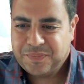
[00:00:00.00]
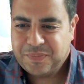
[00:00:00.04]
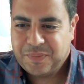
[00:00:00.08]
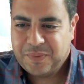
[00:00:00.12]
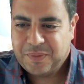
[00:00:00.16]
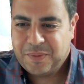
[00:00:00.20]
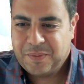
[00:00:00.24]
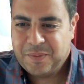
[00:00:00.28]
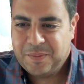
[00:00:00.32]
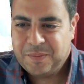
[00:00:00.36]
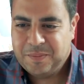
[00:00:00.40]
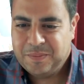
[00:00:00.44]

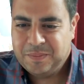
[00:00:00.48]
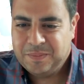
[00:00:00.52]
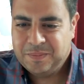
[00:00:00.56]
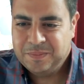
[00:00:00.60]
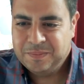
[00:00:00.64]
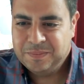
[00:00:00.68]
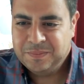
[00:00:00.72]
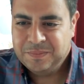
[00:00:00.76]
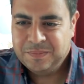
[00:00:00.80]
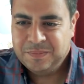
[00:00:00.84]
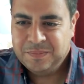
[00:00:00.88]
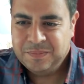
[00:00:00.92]

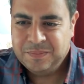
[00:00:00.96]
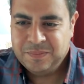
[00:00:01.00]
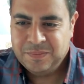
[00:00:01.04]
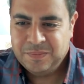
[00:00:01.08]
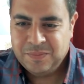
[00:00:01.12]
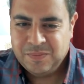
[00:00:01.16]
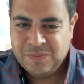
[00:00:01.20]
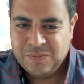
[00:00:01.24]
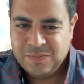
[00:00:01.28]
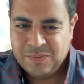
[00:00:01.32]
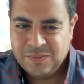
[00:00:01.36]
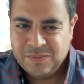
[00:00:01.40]

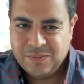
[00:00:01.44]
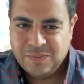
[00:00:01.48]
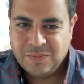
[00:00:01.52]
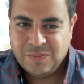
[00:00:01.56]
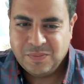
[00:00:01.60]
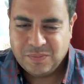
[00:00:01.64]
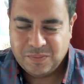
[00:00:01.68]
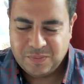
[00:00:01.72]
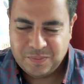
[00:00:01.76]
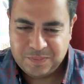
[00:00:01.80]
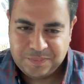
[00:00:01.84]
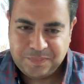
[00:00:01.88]

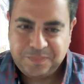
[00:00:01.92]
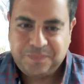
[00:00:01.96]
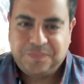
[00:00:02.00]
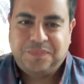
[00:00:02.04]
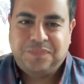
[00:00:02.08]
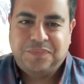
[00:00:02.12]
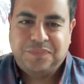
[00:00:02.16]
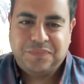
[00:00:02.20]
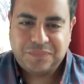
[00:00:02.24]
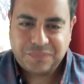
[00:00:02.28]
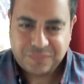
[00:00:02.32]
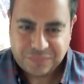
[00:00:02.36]

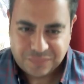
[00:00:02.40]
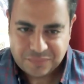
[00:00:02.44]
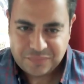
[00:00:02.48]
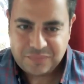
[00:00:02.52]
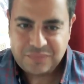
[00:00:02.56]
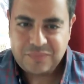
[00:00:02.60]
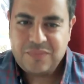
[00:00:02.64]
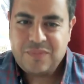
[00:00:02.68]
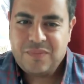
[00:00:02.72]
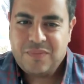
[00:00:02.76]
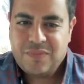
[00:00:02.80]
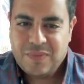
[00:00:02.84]

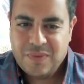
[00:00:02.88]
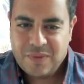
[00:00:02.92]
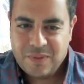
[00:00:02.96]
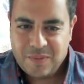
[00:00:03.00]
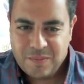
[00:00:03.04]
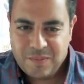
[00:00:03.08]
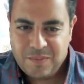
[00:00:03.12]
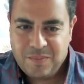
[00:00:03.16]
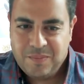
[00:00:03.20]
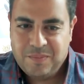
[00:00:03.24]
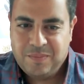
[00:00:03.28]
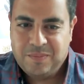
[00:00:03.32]

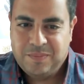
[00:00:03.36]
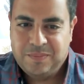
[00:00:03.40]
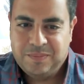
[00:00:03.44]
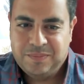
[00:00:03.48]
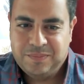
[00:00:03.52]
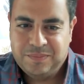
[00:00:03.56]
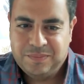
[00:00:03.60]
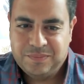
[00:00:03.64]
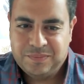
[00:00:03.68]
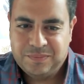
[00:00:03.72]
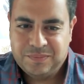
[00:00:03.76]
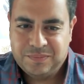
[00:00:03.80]

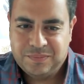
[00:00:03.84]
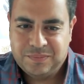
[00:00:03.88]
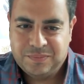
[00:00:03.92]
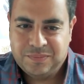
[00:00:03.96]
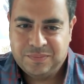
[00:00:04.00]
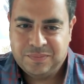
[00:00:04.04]
[no speech]